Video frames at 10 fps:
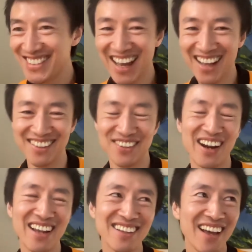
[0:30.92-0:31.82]
Exactly, yeah.
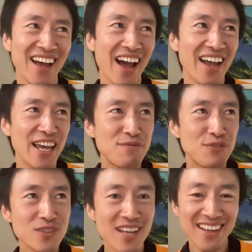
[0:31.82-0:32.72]
Right. If
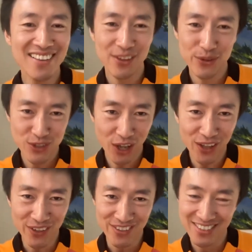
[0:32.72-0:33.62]
you take those
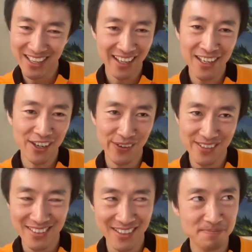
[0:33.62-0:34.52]
dollars, any
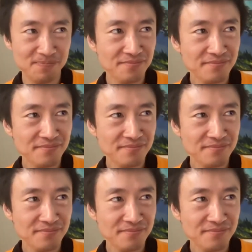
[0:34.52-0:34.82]
currency,